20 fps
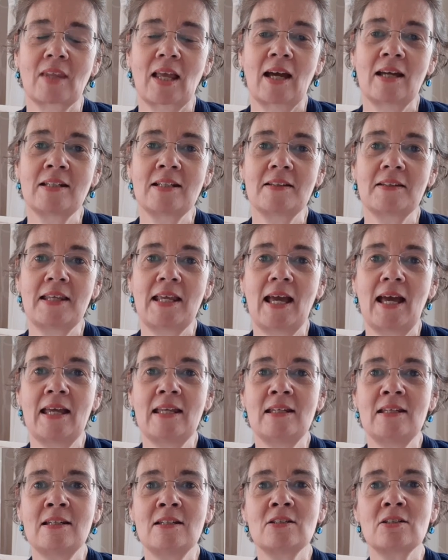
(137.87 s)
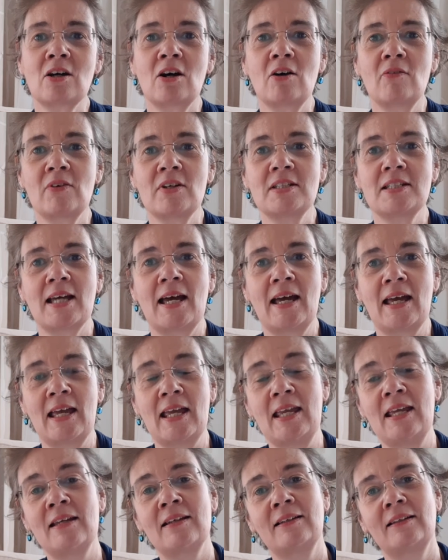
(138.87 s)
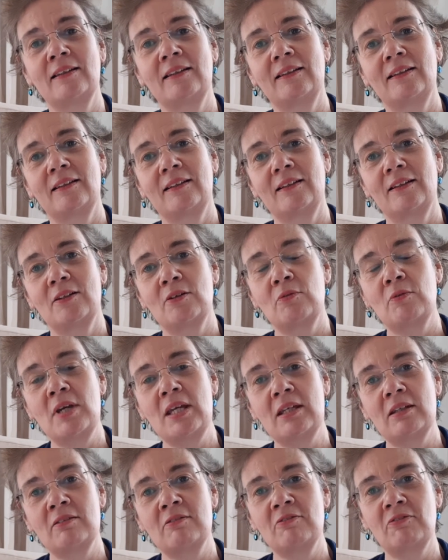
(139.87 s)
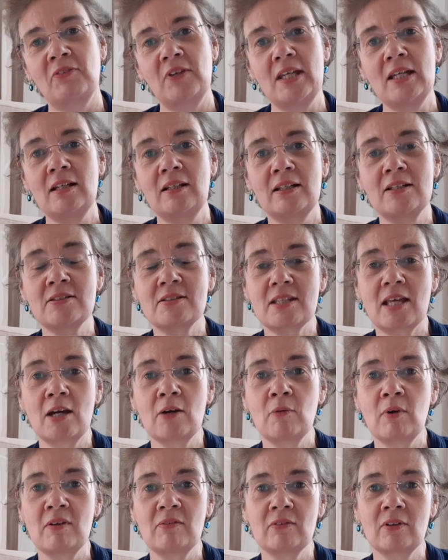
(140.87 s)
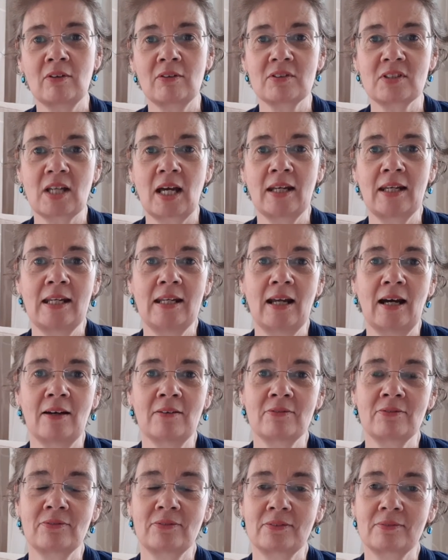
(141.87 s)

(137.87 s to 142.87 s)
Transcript: And at the end of a day, we can feel as though we've not done enough,